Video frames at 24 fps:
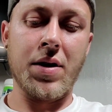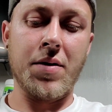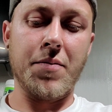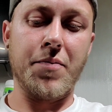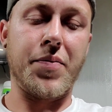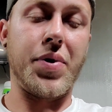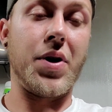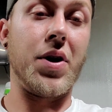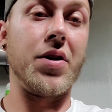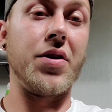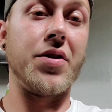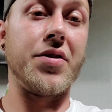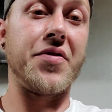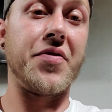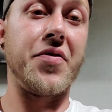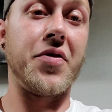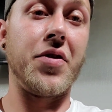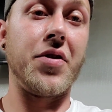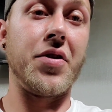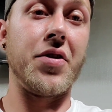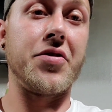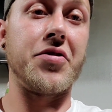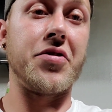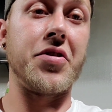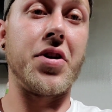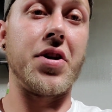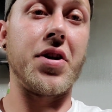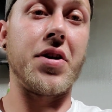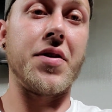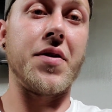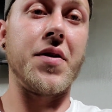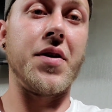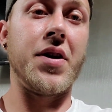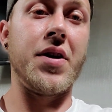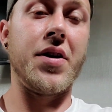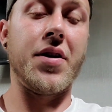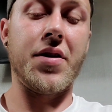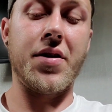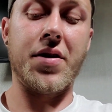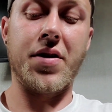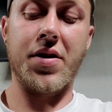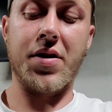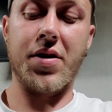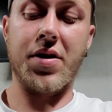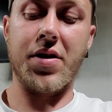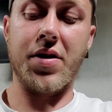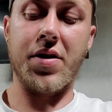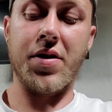parts for the truck that
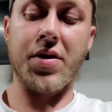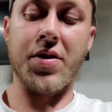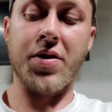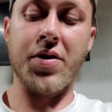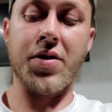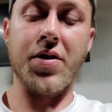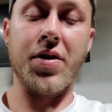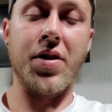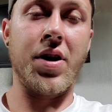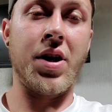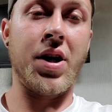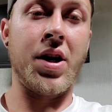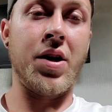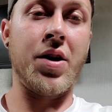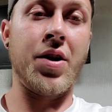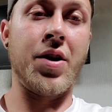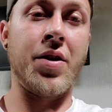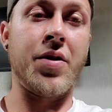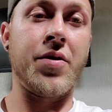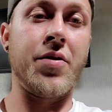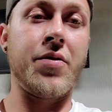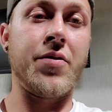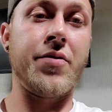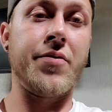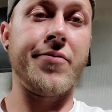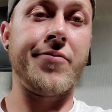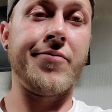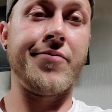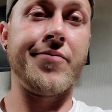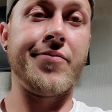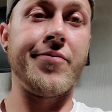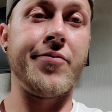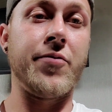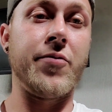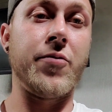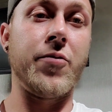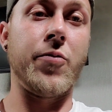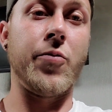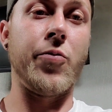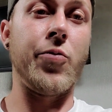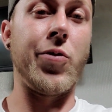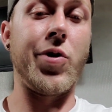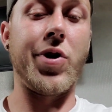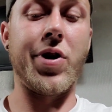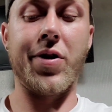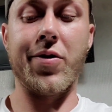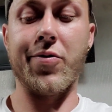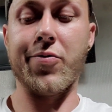I
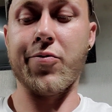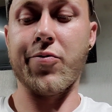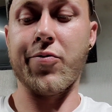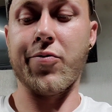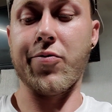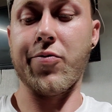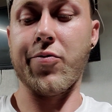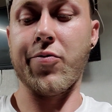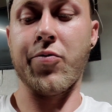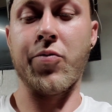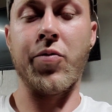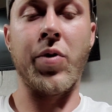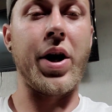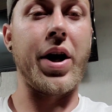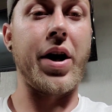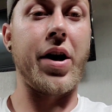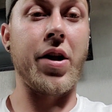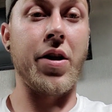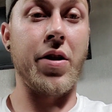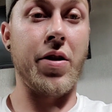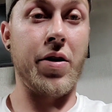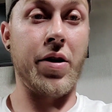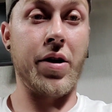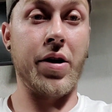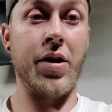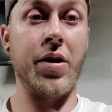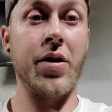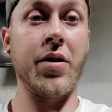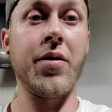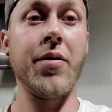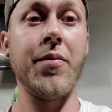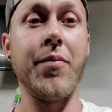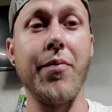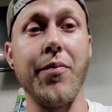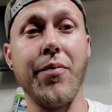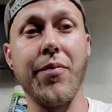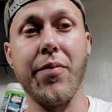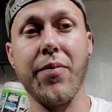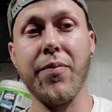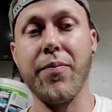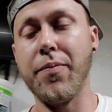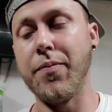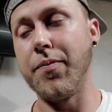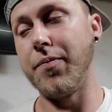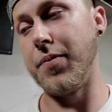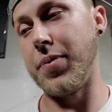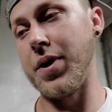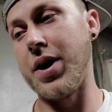wouldn't regularly
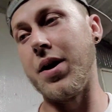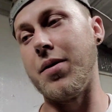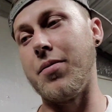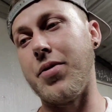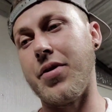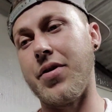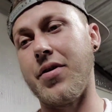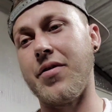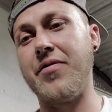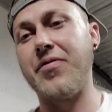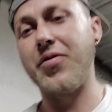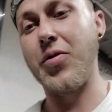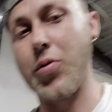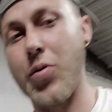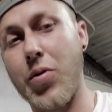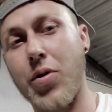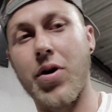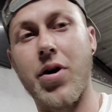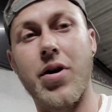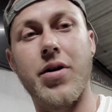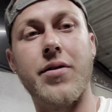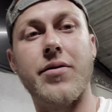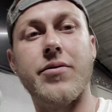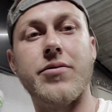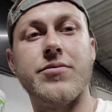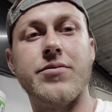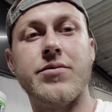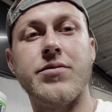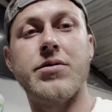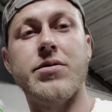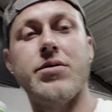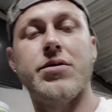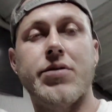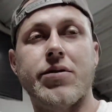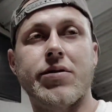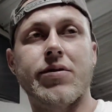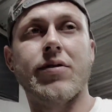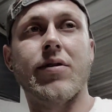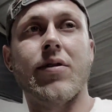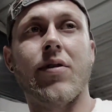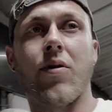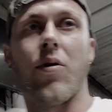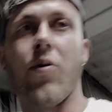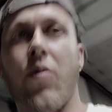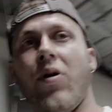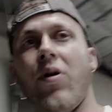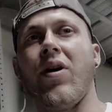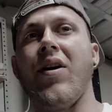be able to afford,
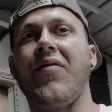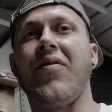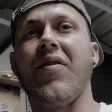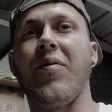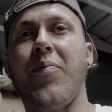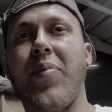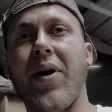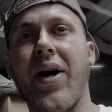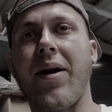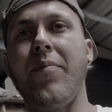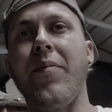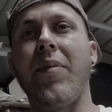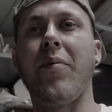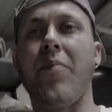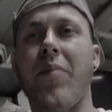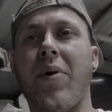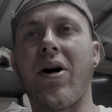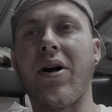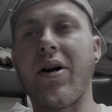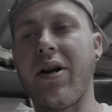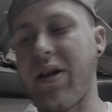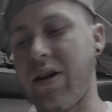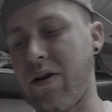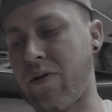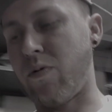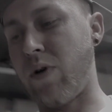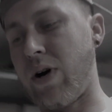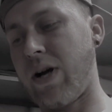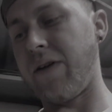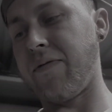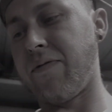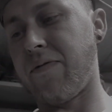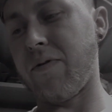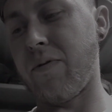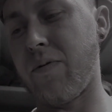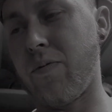or if he paid me money, the wife would